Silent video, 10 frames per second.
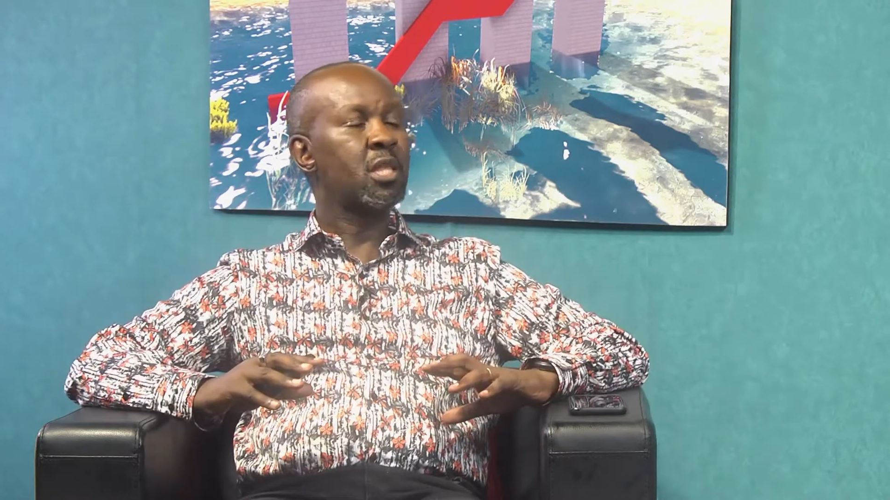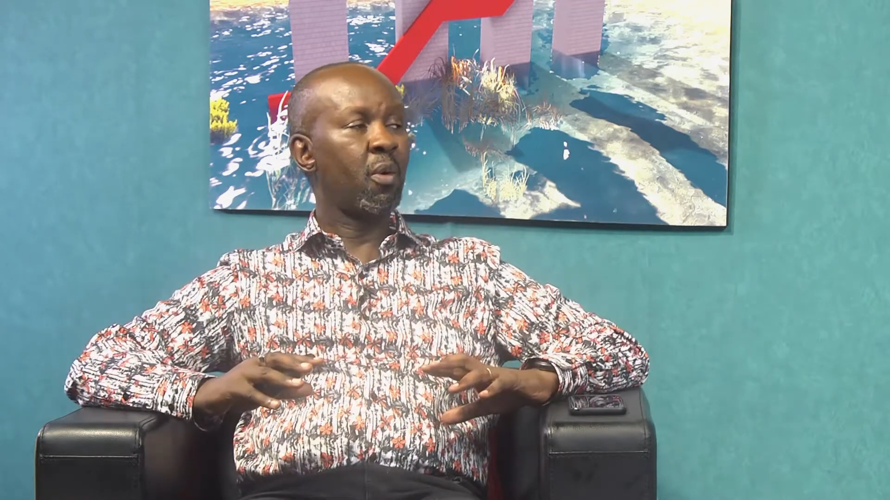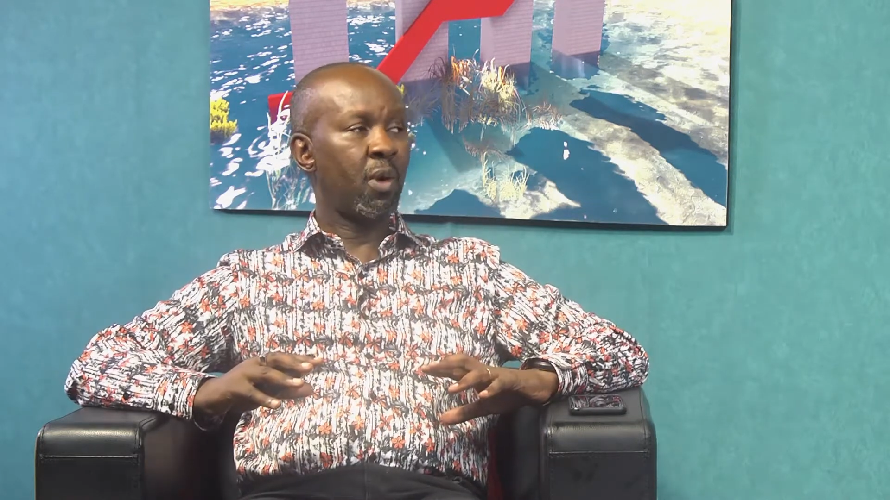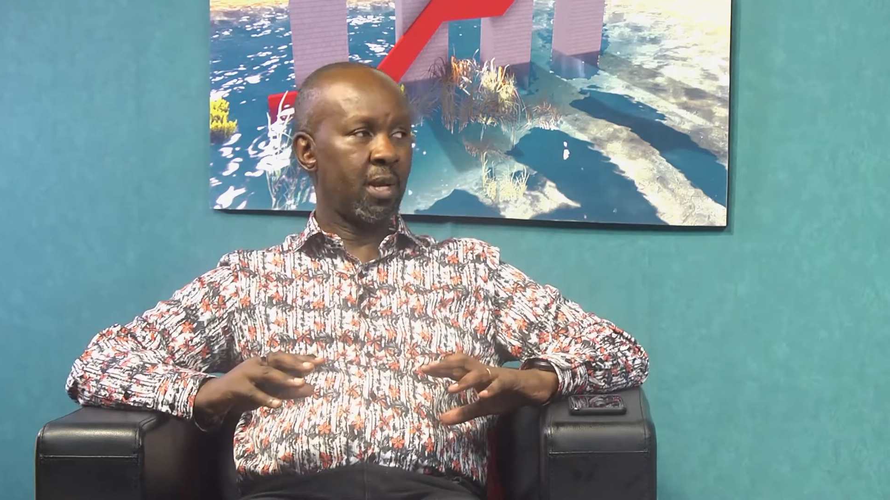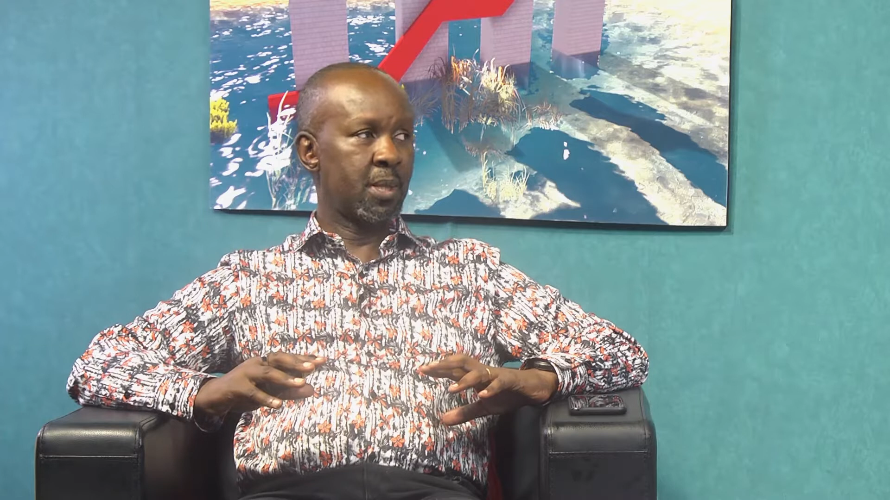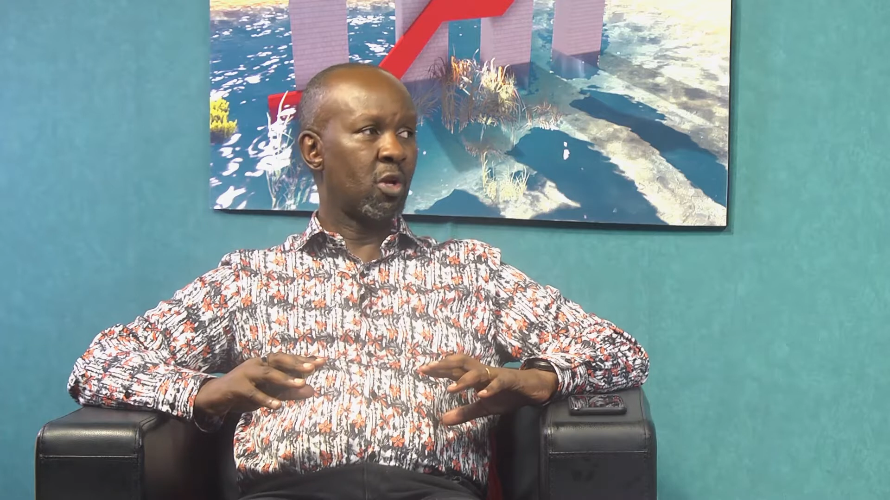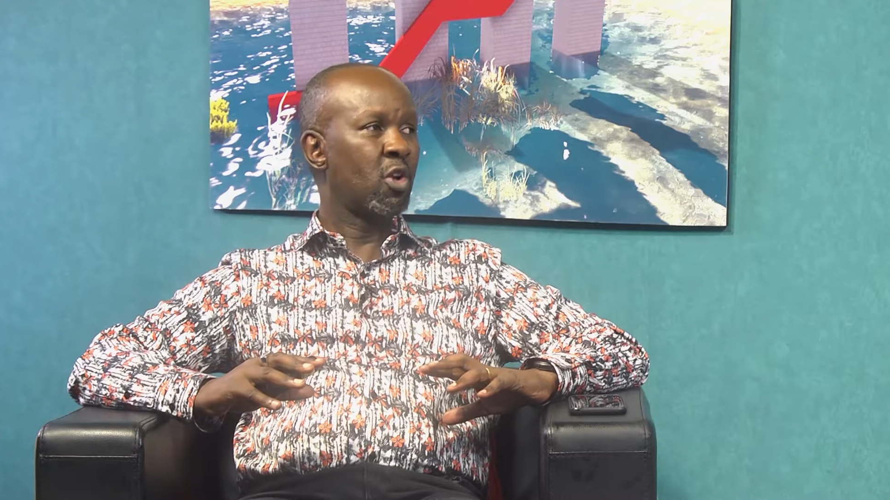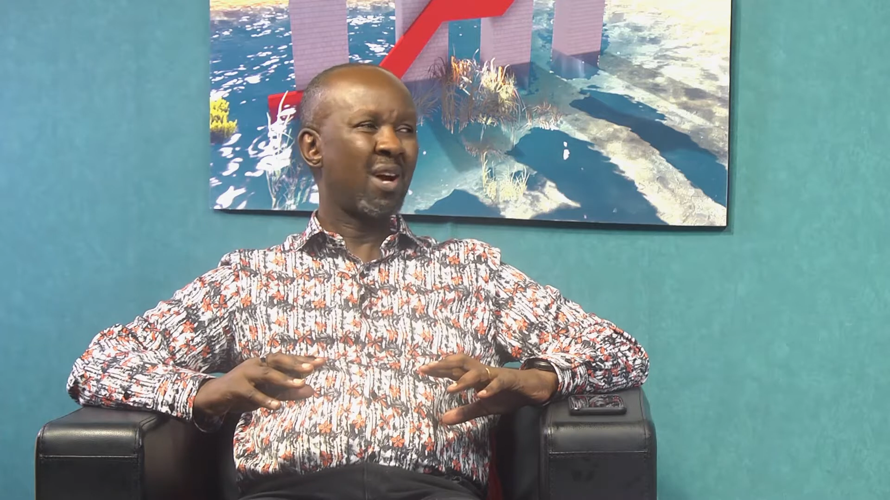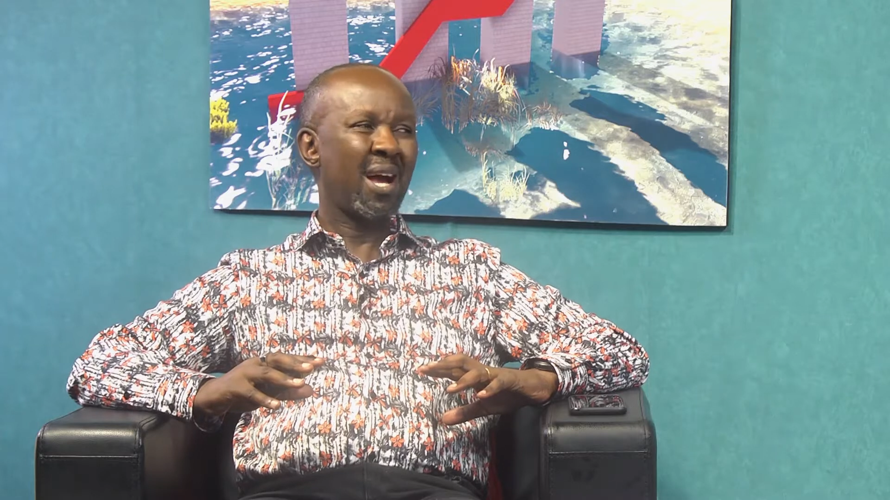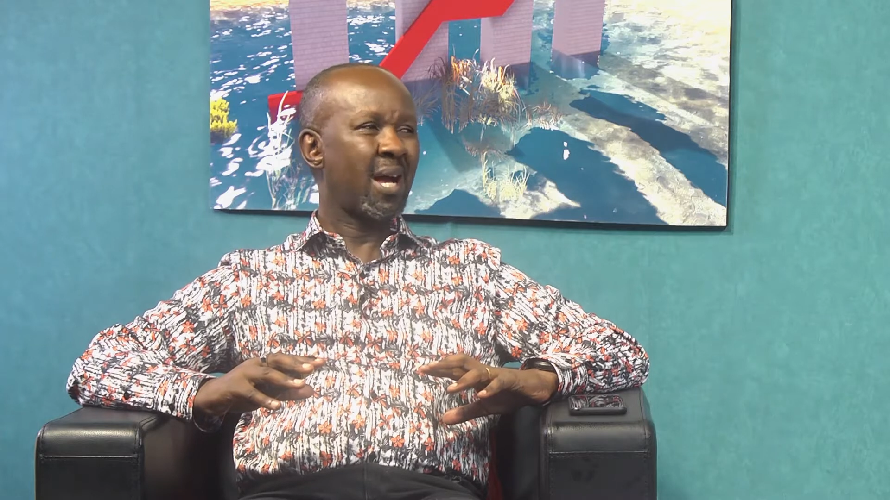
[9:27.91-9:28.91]
the word. It's no
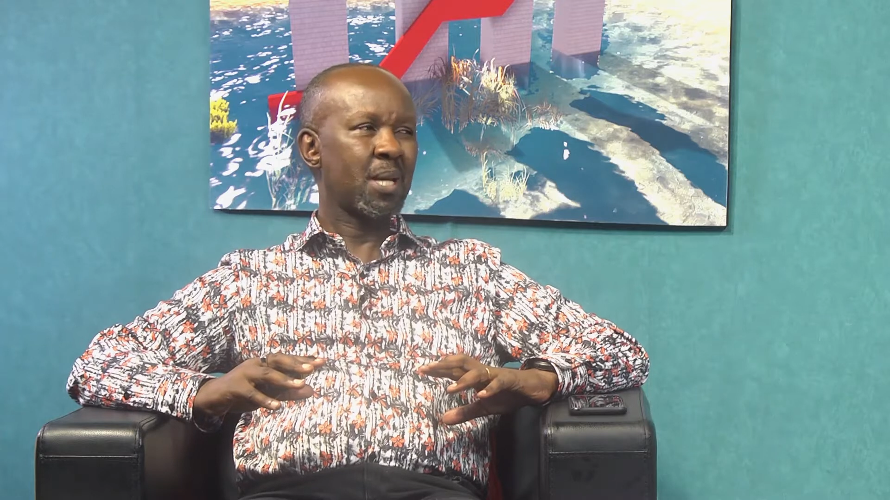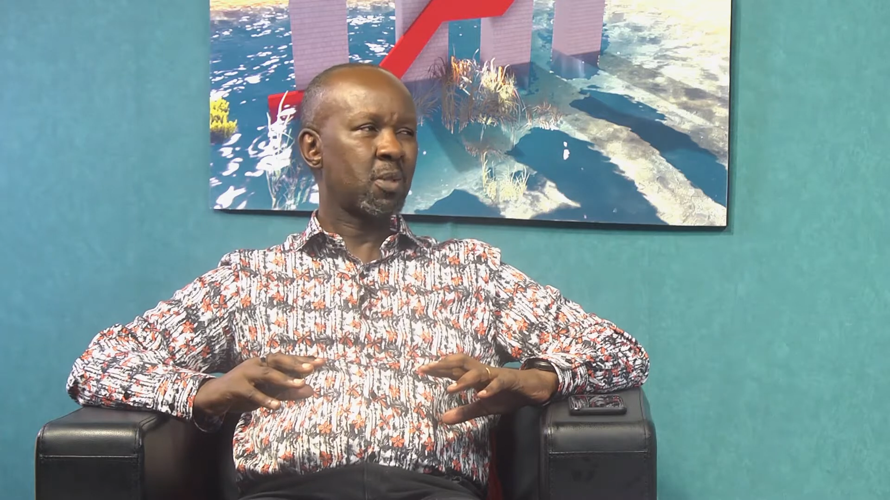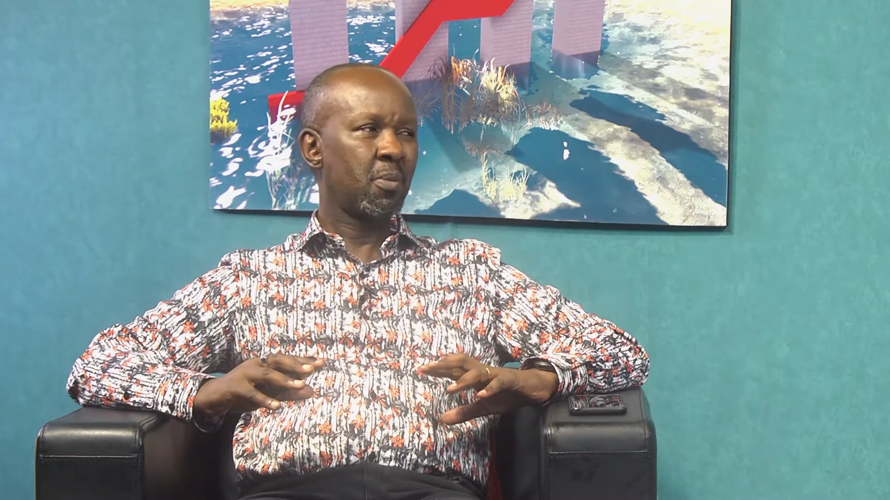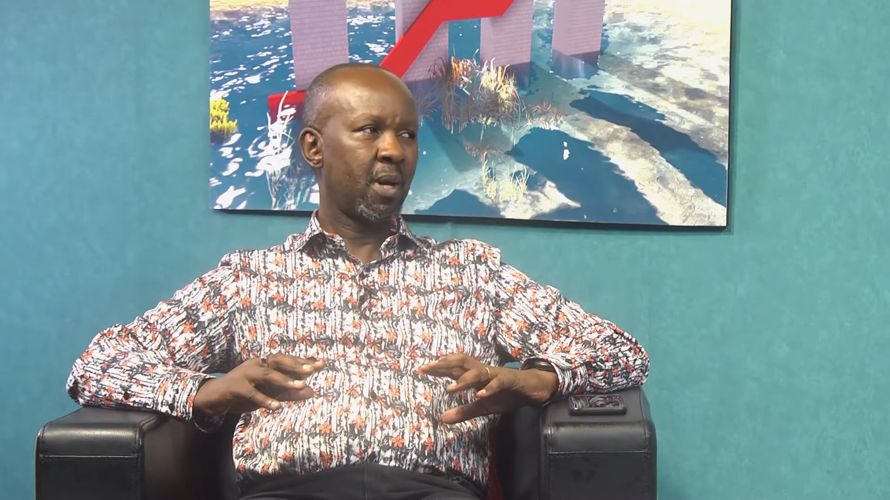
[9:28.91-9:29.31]
longer a customer.